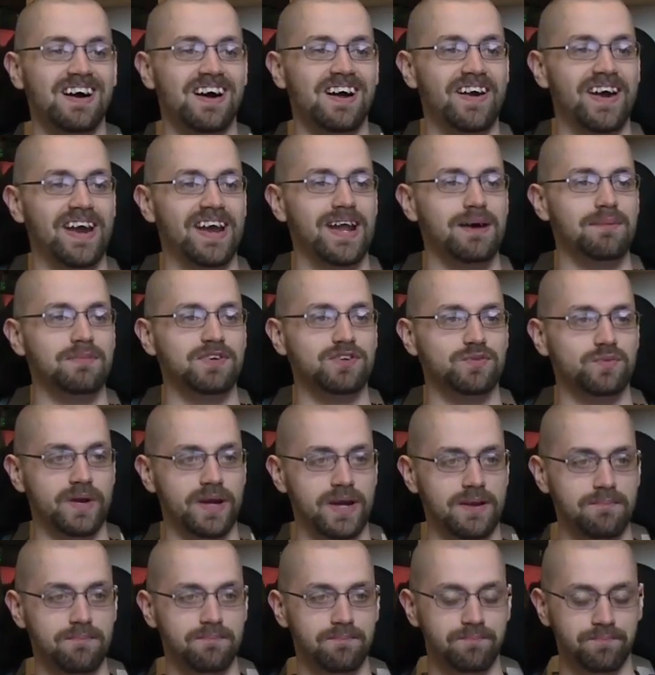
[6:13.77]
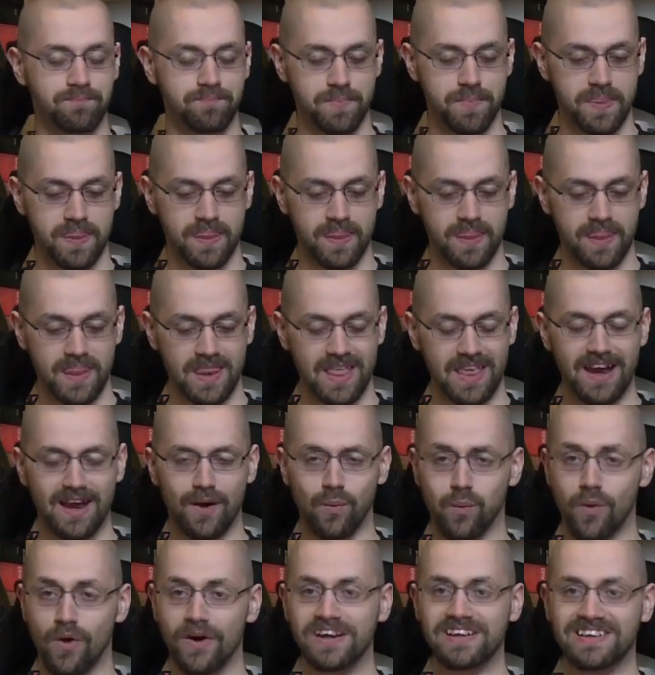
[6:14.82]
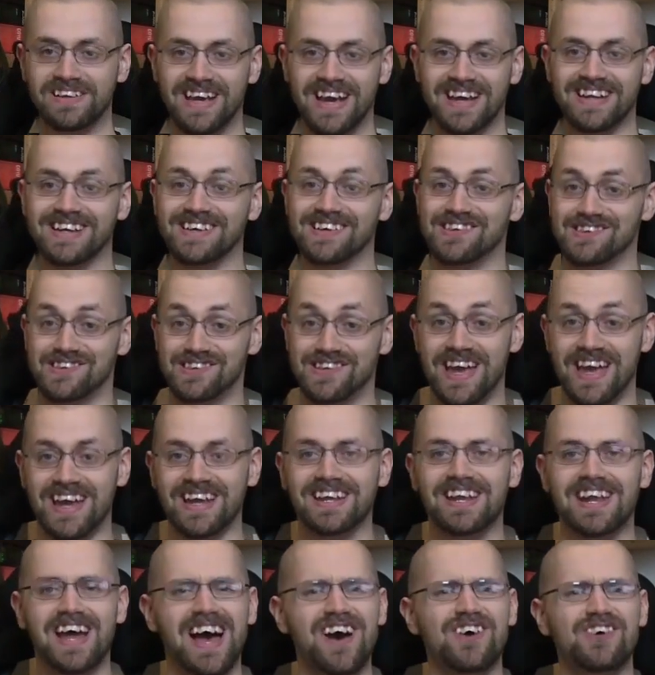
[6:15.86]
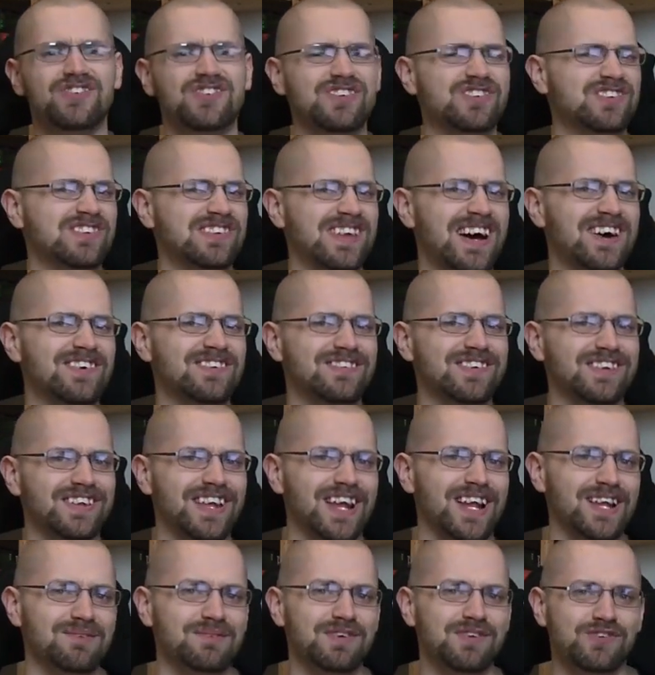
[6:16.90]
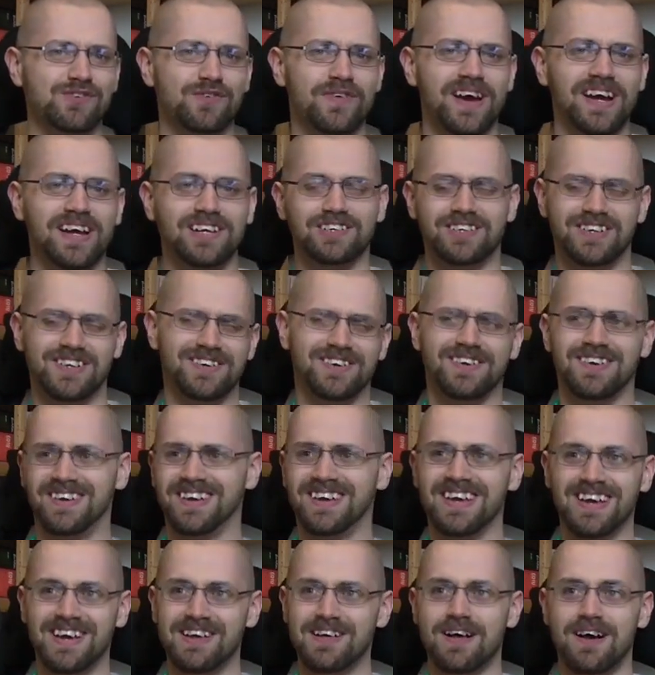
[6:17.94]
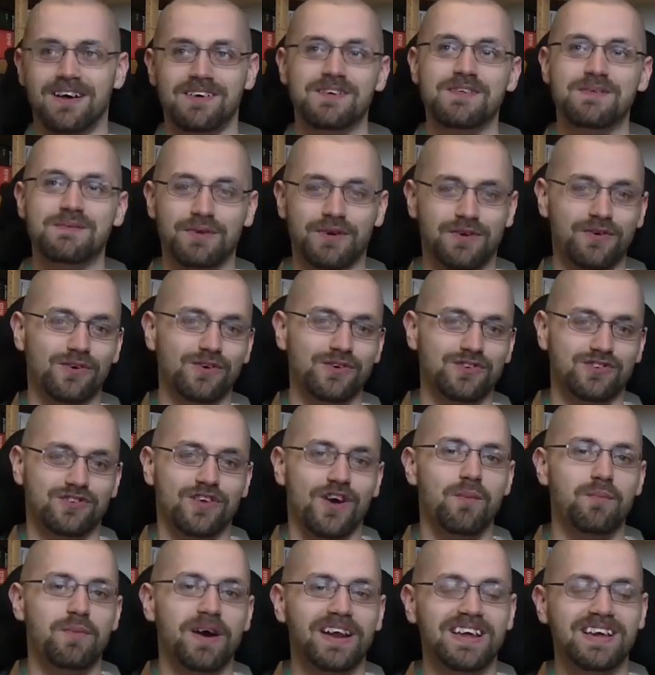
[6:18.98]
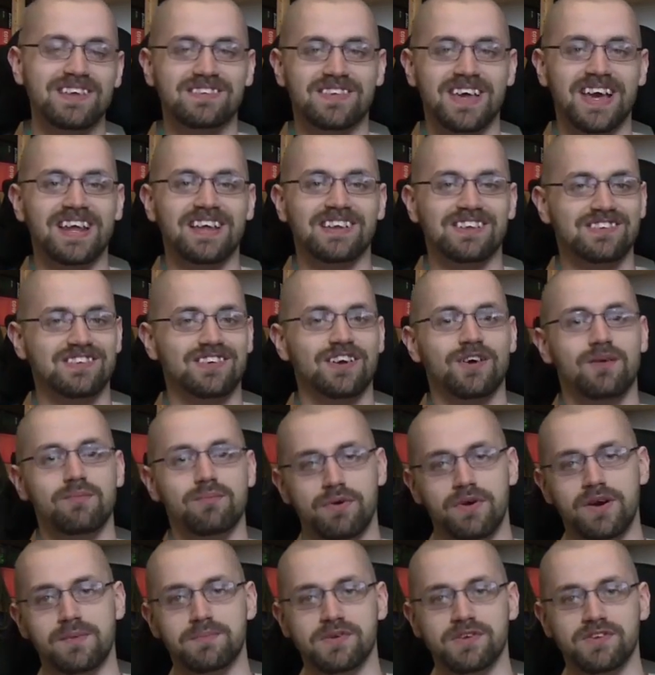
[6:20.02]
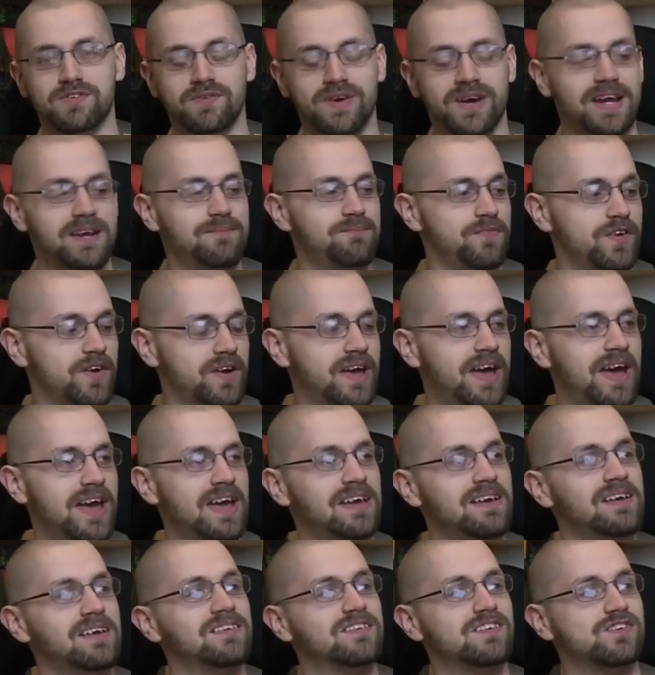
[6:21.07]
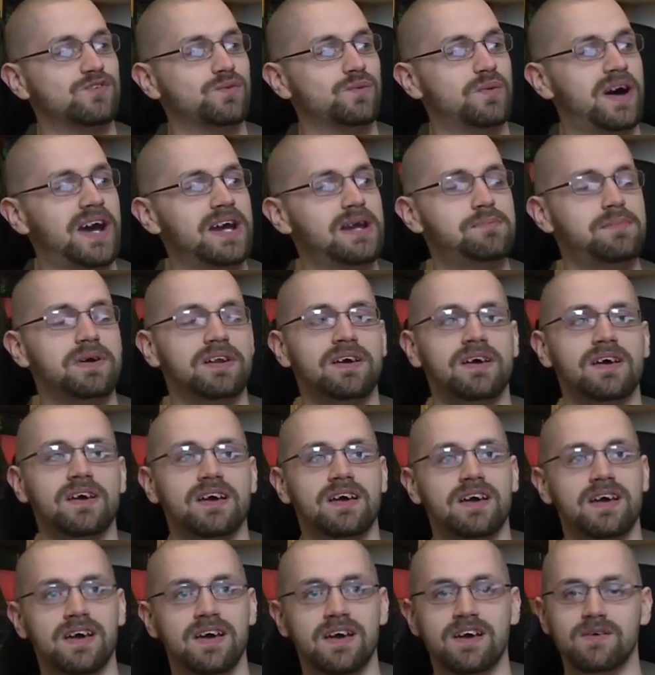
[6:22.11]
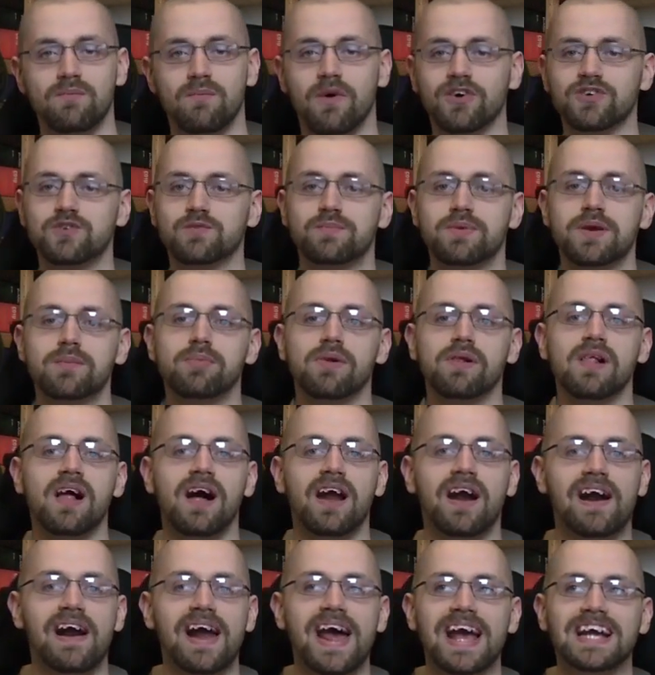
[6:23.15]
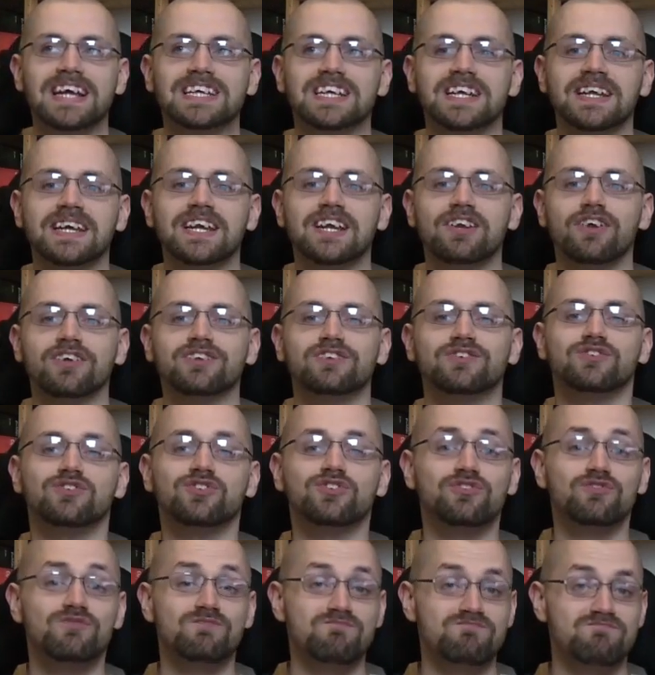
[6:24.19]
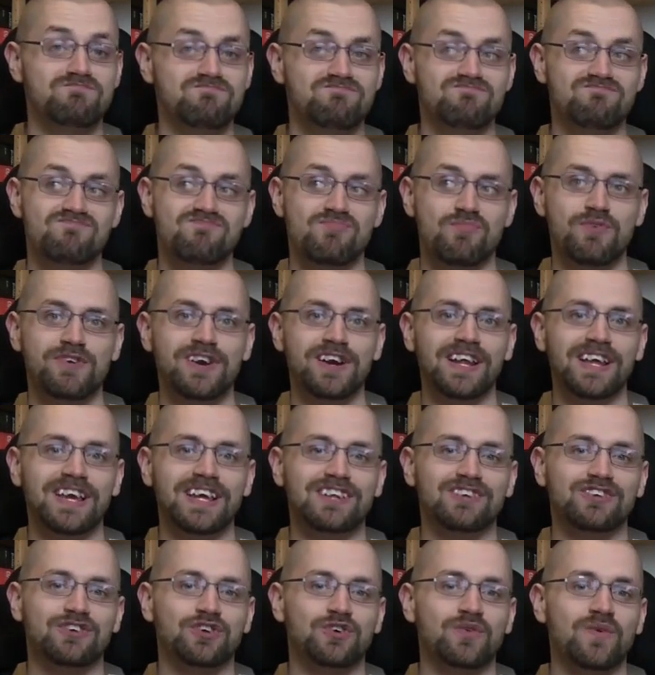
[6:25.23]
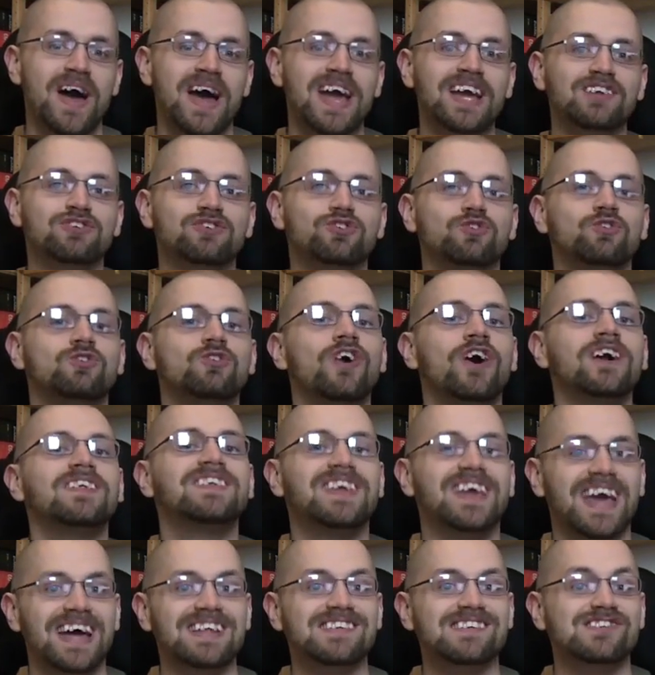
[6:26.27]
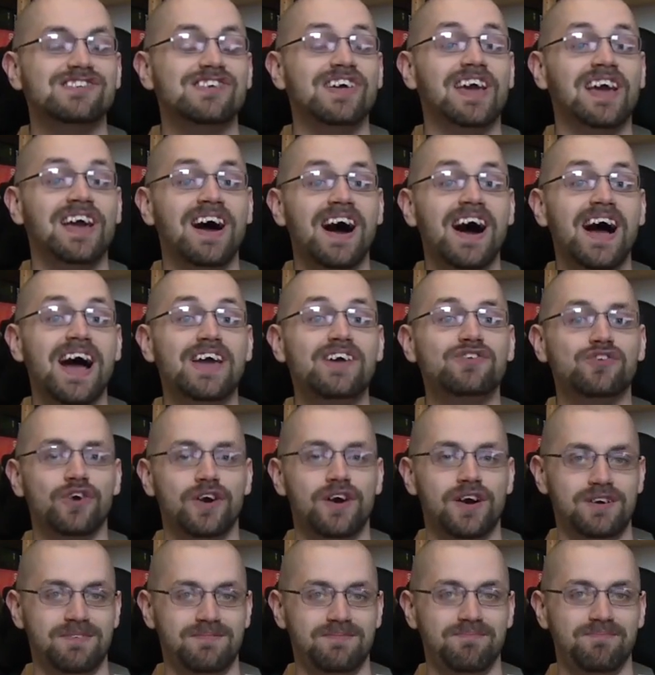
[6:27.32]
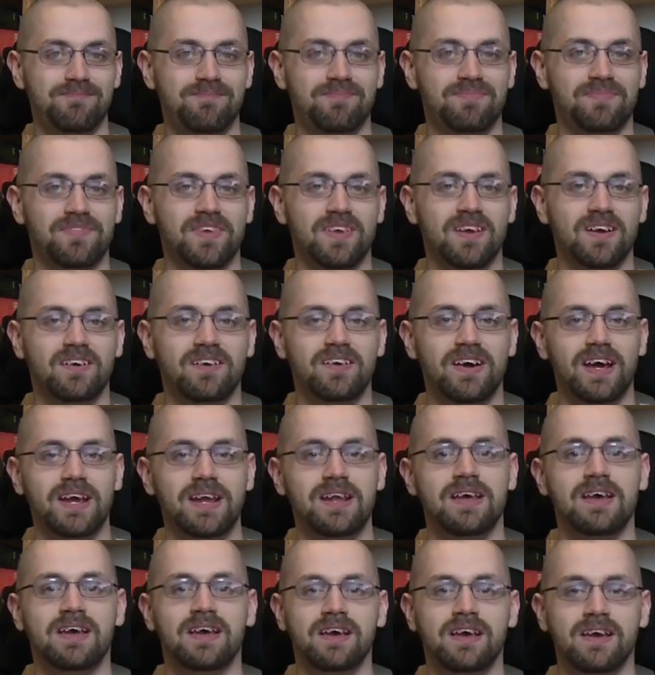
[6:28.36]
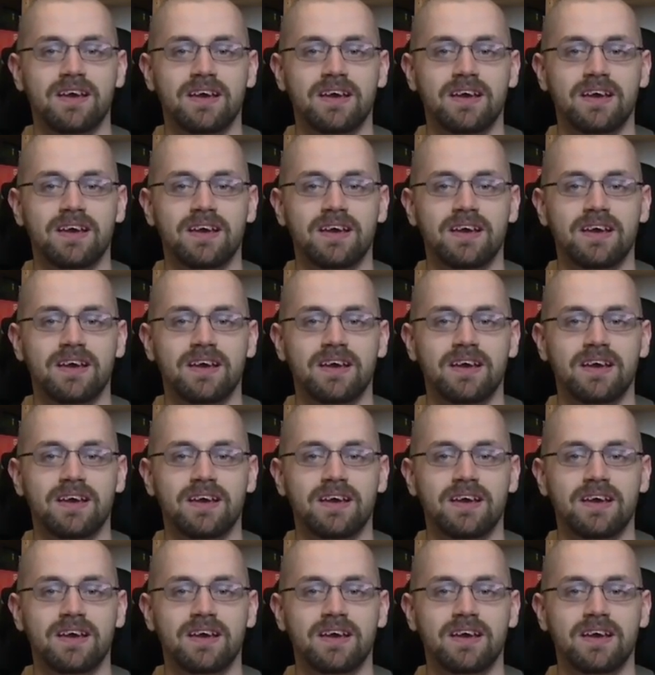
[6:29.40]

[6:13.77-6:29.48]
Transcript: All right, number three, avoid getting sick. Now this sounds a little bit strange because nobody is getting sick on purpose, right? Okay, that's right, but most people are actually not really trying to not get sick either, right?